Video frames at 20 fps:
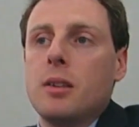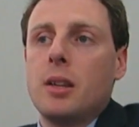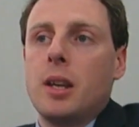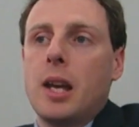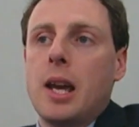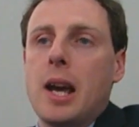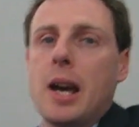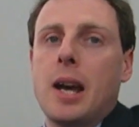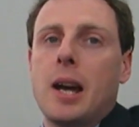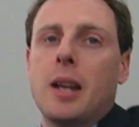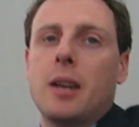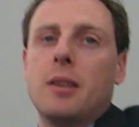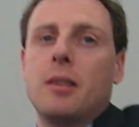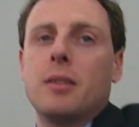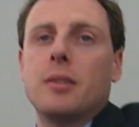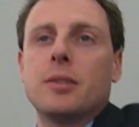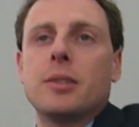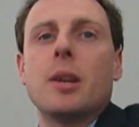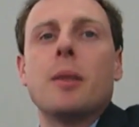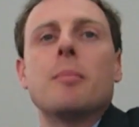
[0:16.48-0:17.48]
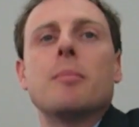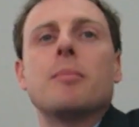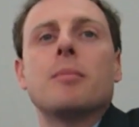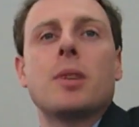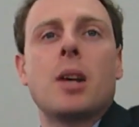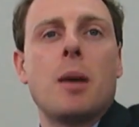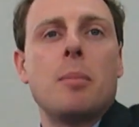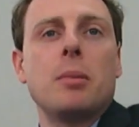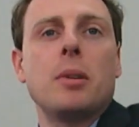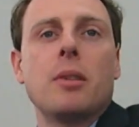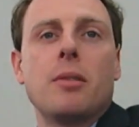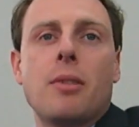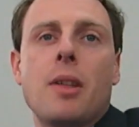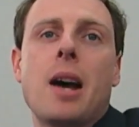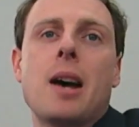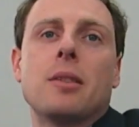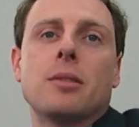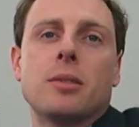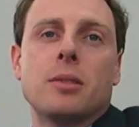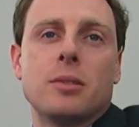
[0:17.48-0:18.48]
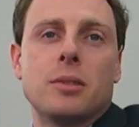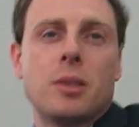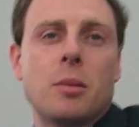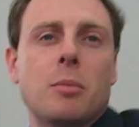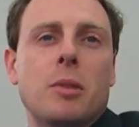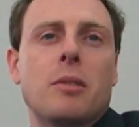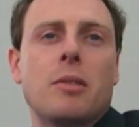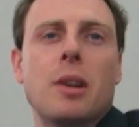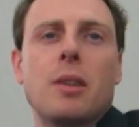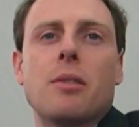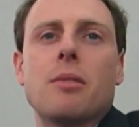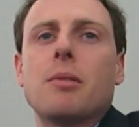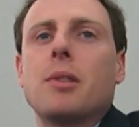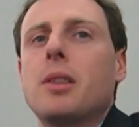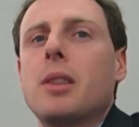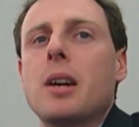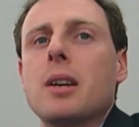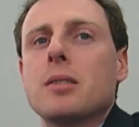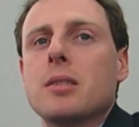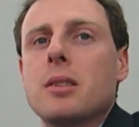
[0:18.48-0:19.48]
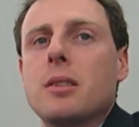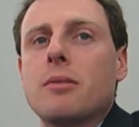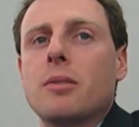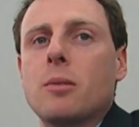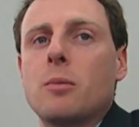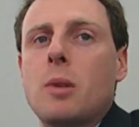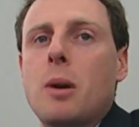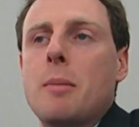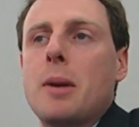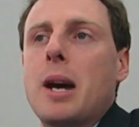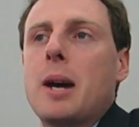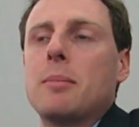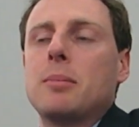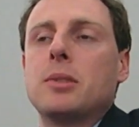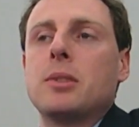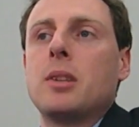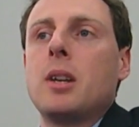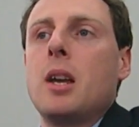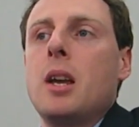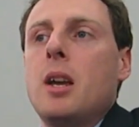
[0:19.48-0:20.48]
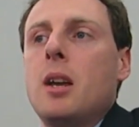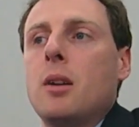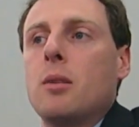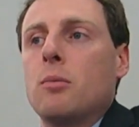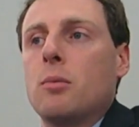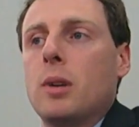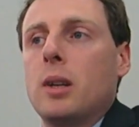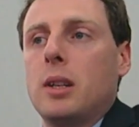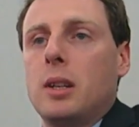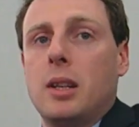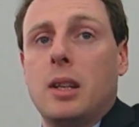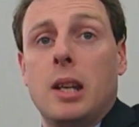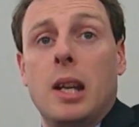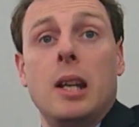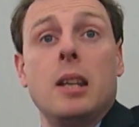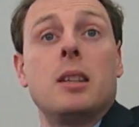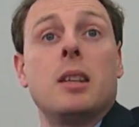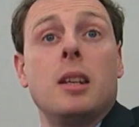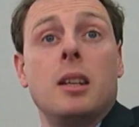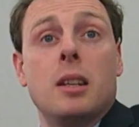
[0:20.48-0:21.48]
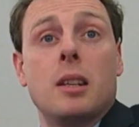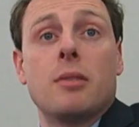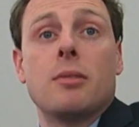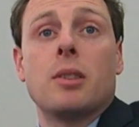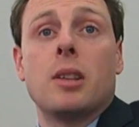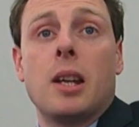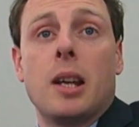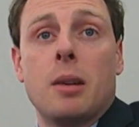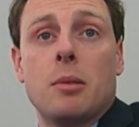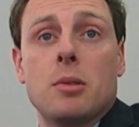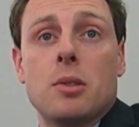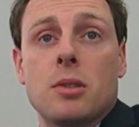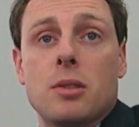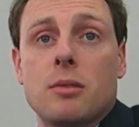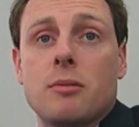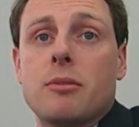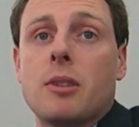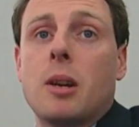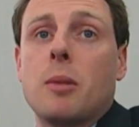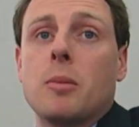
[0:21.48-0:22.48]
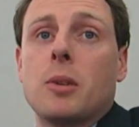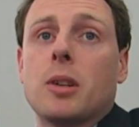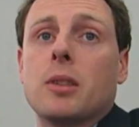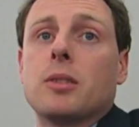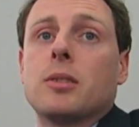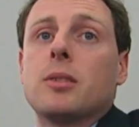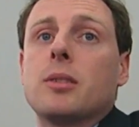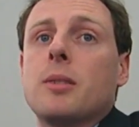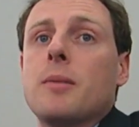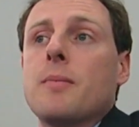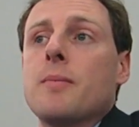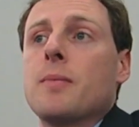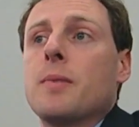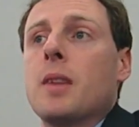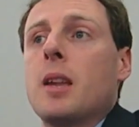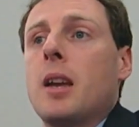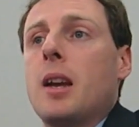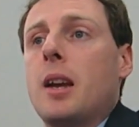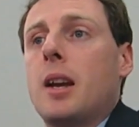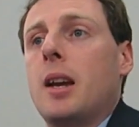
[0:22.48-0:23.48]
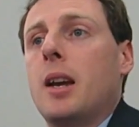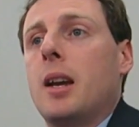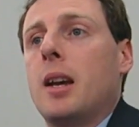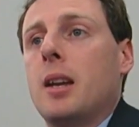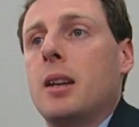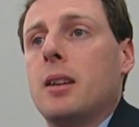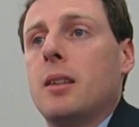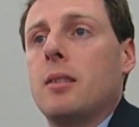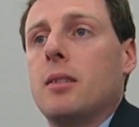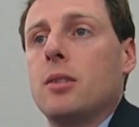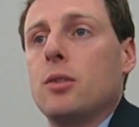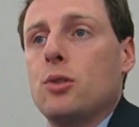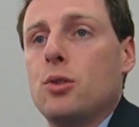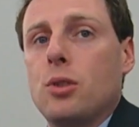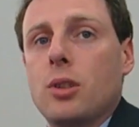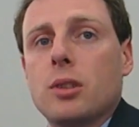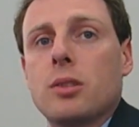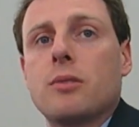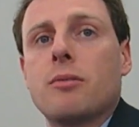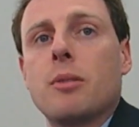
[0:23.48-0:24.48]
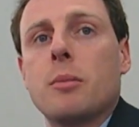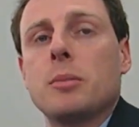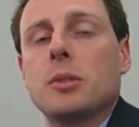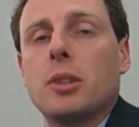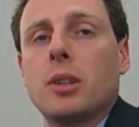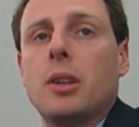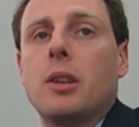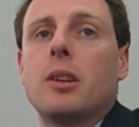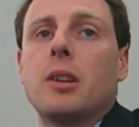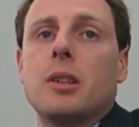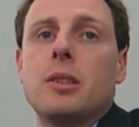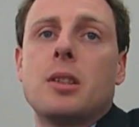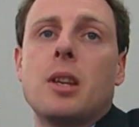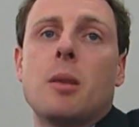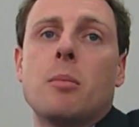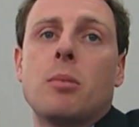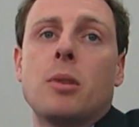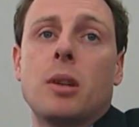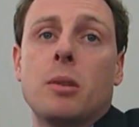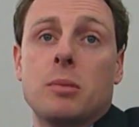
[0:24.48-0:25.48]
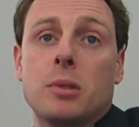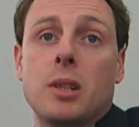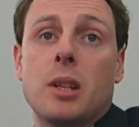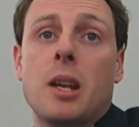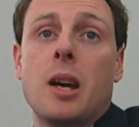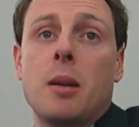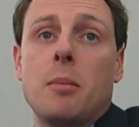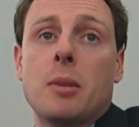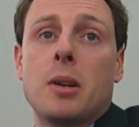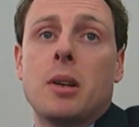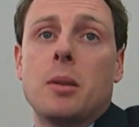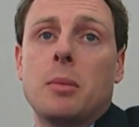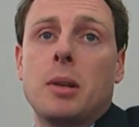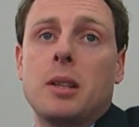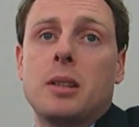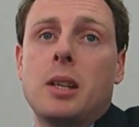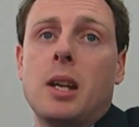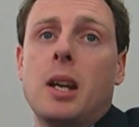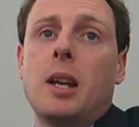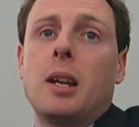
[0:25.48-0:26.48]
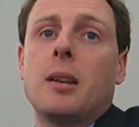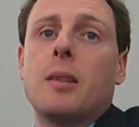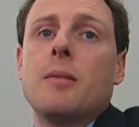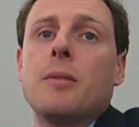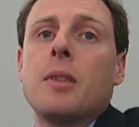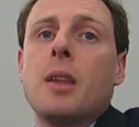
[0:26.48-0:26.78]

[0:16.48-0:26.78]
they had some couple of thousand, somewhere around 3,000 different web apps written in 18 different languages and frameworks. And just from a security standpoint, it was a nightmare to maintain.